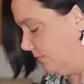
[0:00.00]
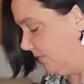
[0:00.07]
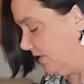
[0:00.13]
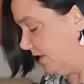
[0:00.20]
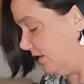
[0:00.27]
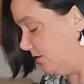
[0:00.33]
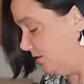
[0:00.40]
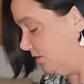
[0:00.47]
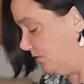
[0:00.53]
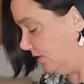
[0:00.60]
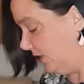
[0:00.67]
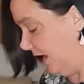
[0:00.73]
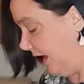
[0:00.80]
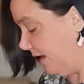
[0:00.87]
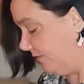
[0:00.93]
Then you can
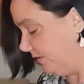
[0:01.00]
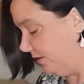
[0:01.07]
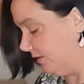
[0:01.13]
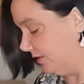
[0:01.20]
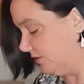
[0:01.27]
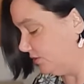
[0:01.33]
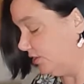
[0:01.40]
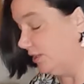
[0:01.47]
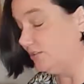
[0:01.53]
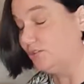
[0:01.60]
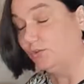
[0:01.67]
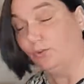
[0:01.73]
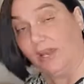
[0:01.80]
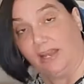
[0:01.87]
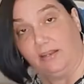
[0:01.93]
have it, it's
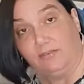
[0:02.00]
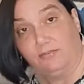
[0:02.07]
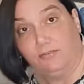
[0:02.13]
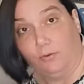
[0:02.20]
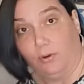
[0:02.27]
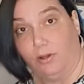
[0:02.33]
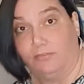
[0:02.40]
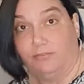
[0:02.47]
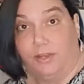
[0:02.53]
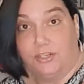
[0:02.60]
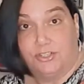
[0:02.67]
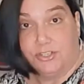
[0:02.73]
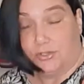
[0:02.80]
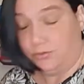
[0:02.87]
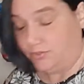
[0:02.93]
great for French
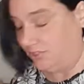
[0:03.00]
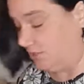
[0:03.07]
toast,